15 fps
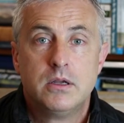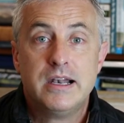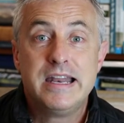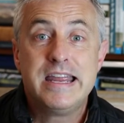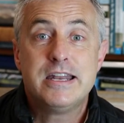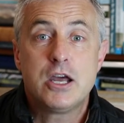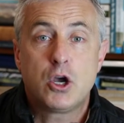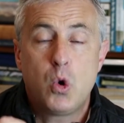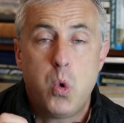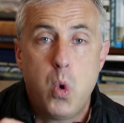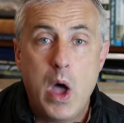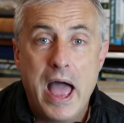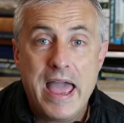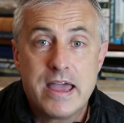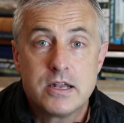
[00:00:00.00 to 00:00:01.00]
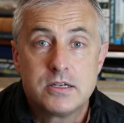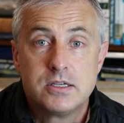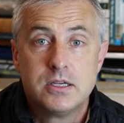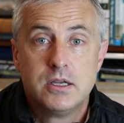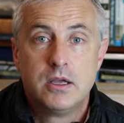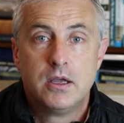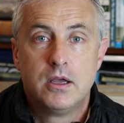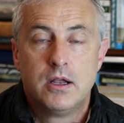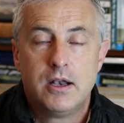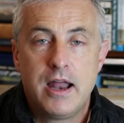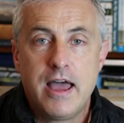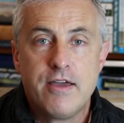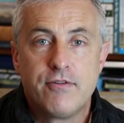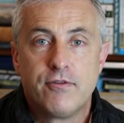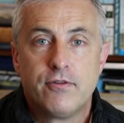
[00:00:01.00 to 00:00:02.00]
Lead a quiet
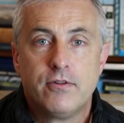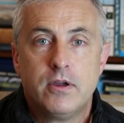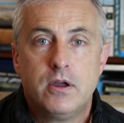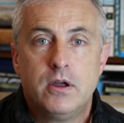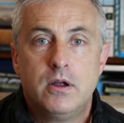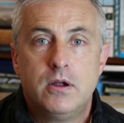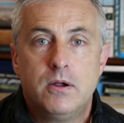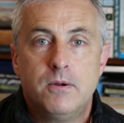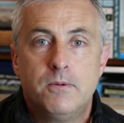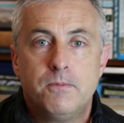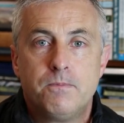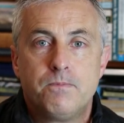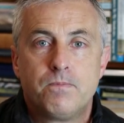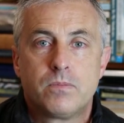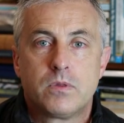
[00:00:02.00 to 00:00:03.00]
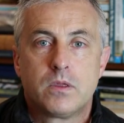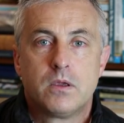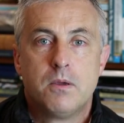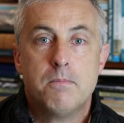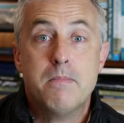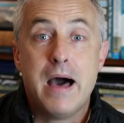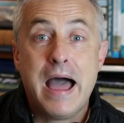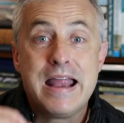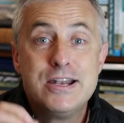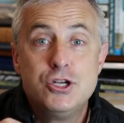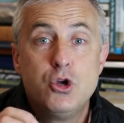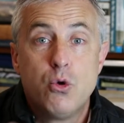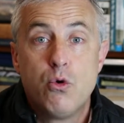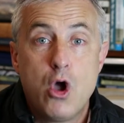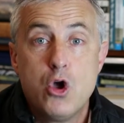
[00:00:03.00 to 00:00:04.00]
life. Mind
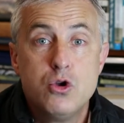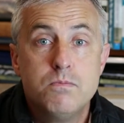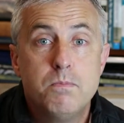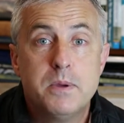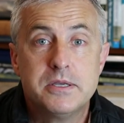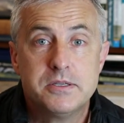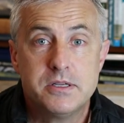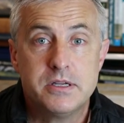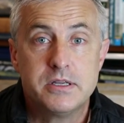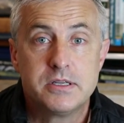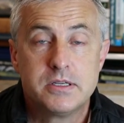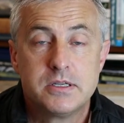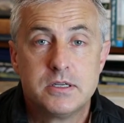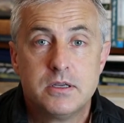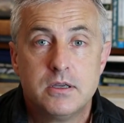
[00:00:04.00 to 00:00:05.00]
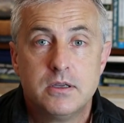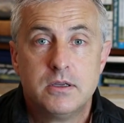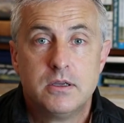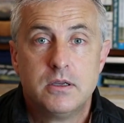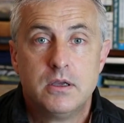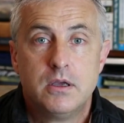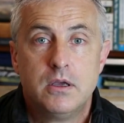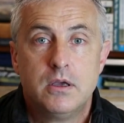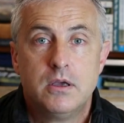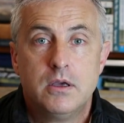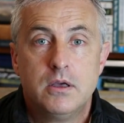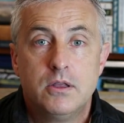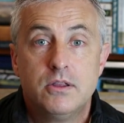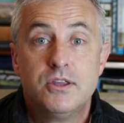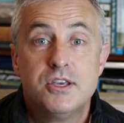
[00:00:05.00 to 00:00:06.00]
your own business.
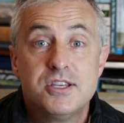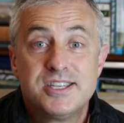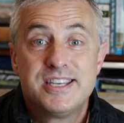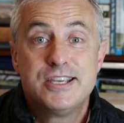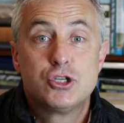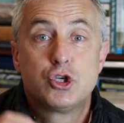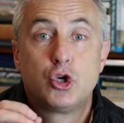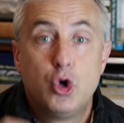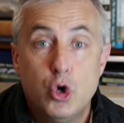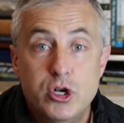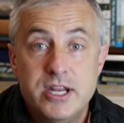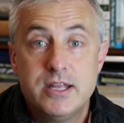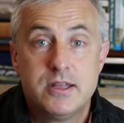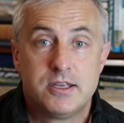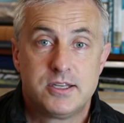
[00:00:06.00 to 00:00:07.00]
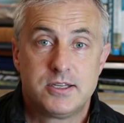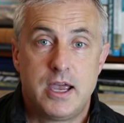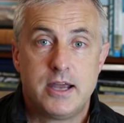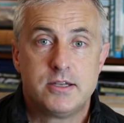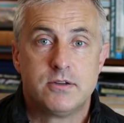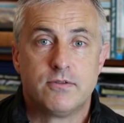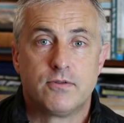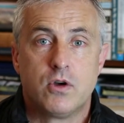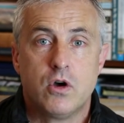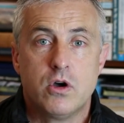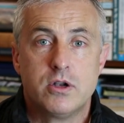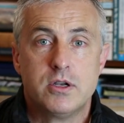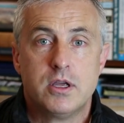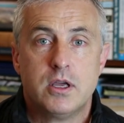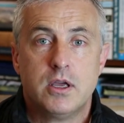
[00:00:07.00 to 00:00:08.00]
This is good in the sight of
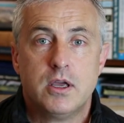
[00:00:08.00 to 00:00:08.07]
God.